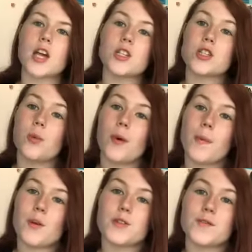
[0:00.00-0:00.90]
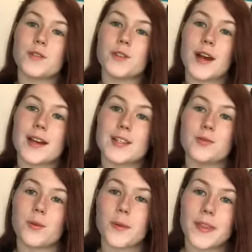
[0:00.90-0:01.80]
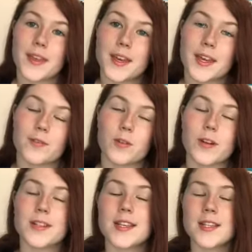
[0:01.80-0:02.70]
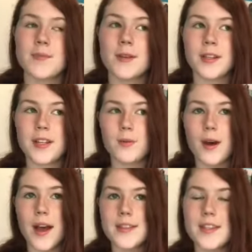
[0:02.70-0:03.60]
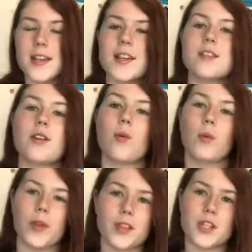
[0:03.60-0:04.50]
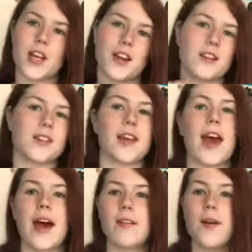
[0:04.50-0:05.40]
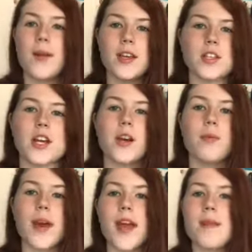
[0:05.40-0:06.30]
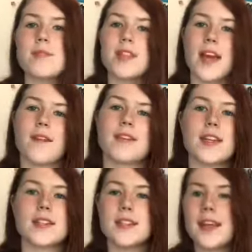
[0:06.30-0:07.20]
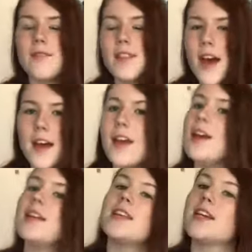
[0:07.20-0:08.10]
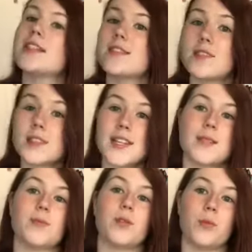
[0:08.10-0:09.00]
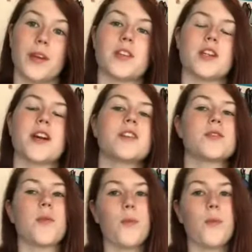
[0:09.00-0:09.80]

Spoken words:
So what most of you guys would be thinking for accessibility wise is wheelchair. Do they have a wheelchair ramp? Do they have this? Do they have that? Things that are accessible to wheelchairs.